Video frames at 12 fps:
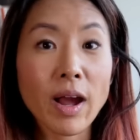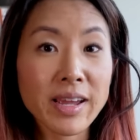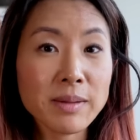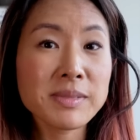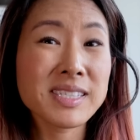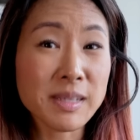I
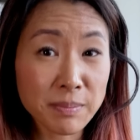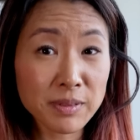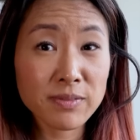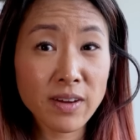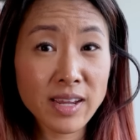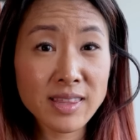am
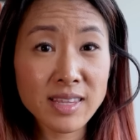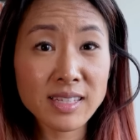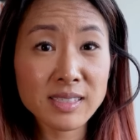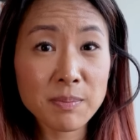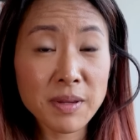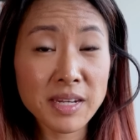simplifying
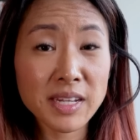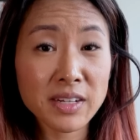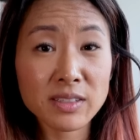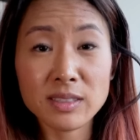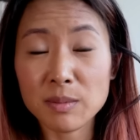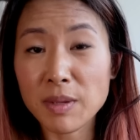things a bit
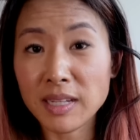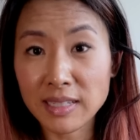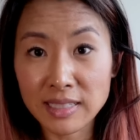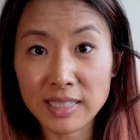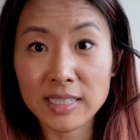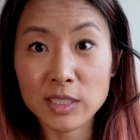here to make
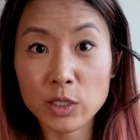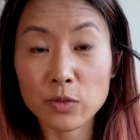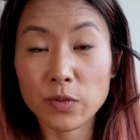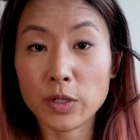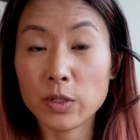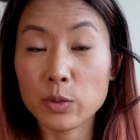it easier
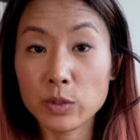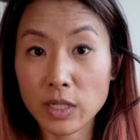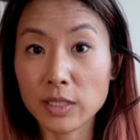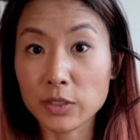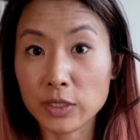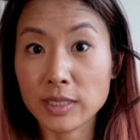for you to
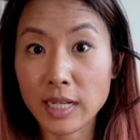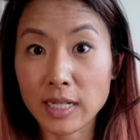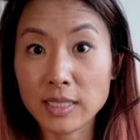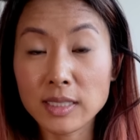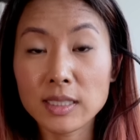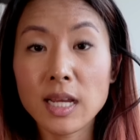
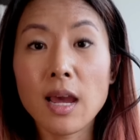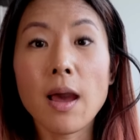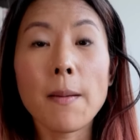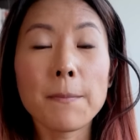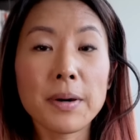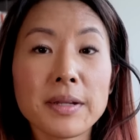understand,
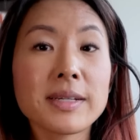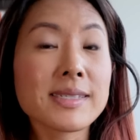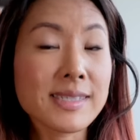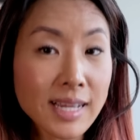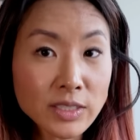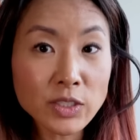but
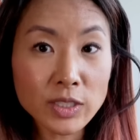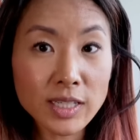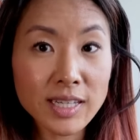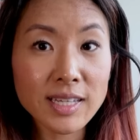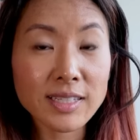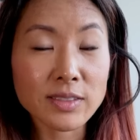
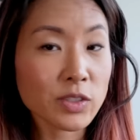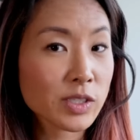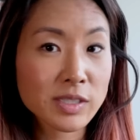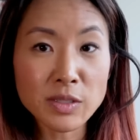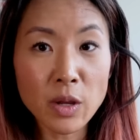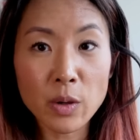essentially
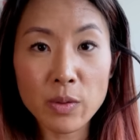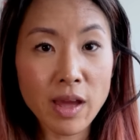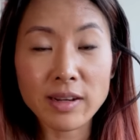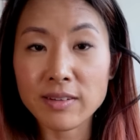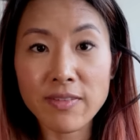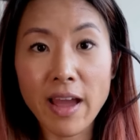just know
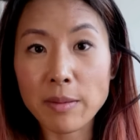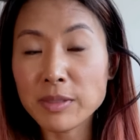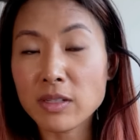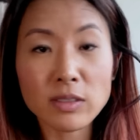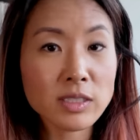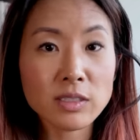that if
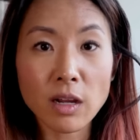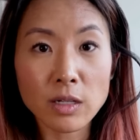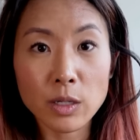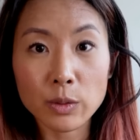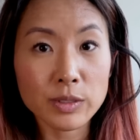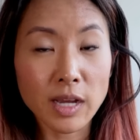Amazon stock
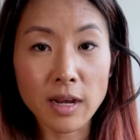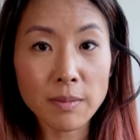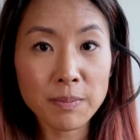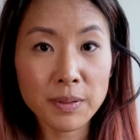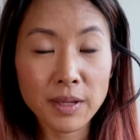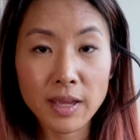goes
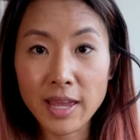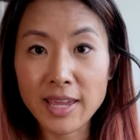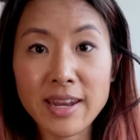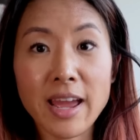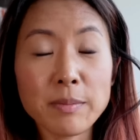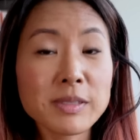up,
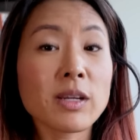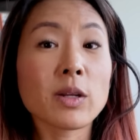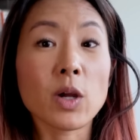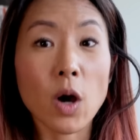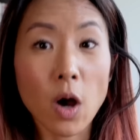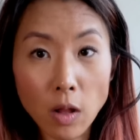an
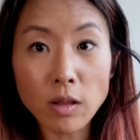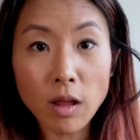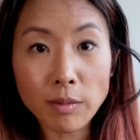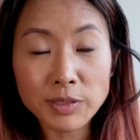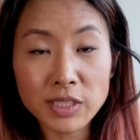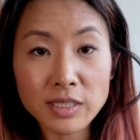Amazon call
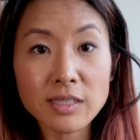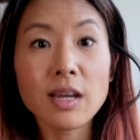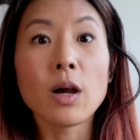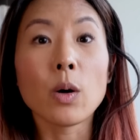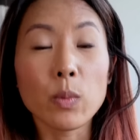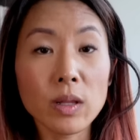option
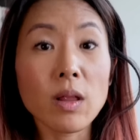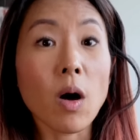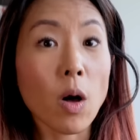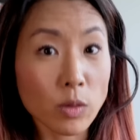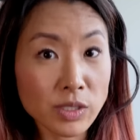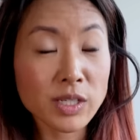will
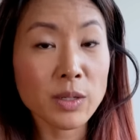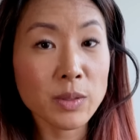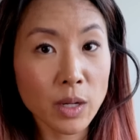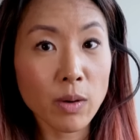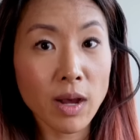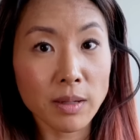also
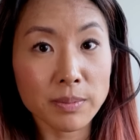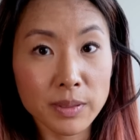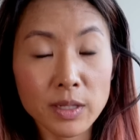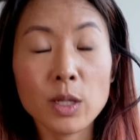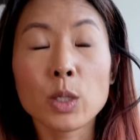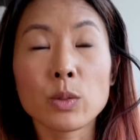go up,
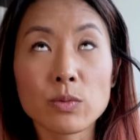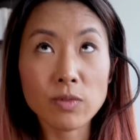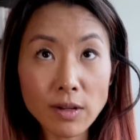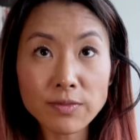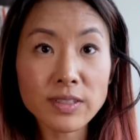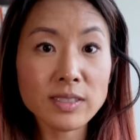
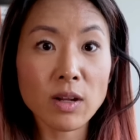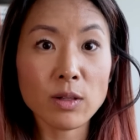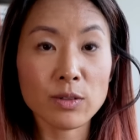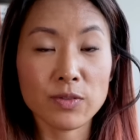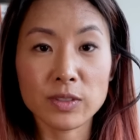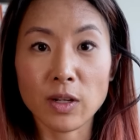roughly
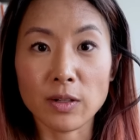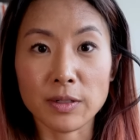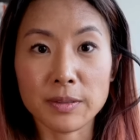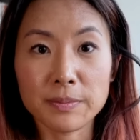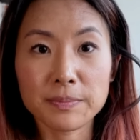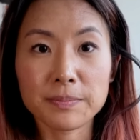dollar for
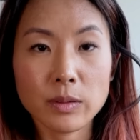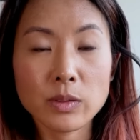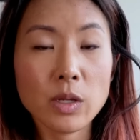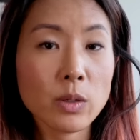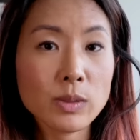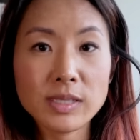dollar.
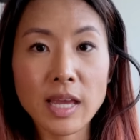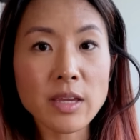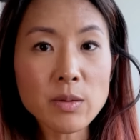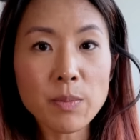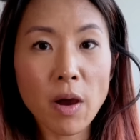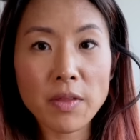So say
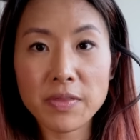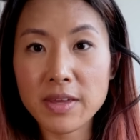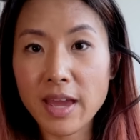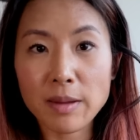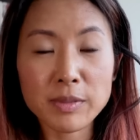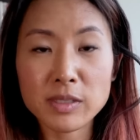you bought
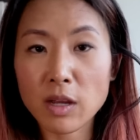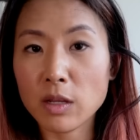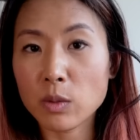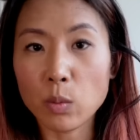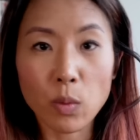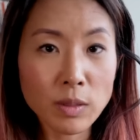the
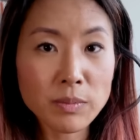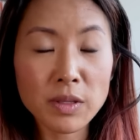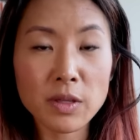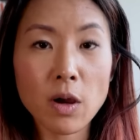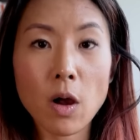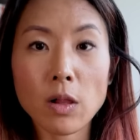Amazon
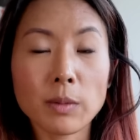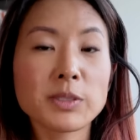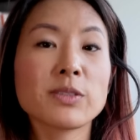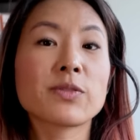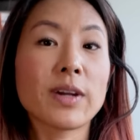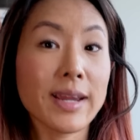1-month call
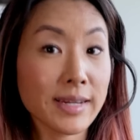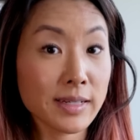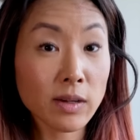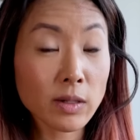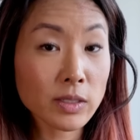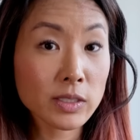option for
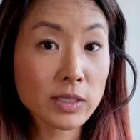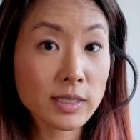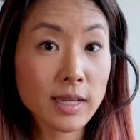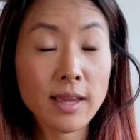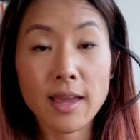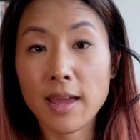$80,
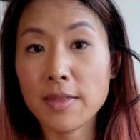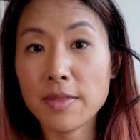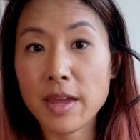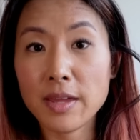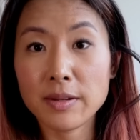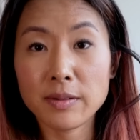and
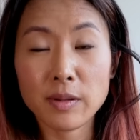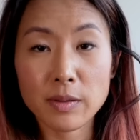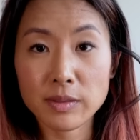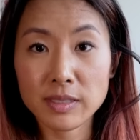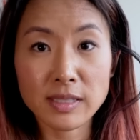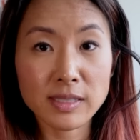then
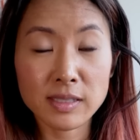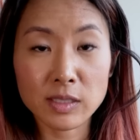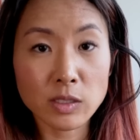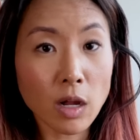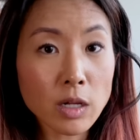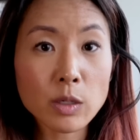since the
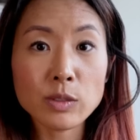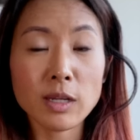stock goes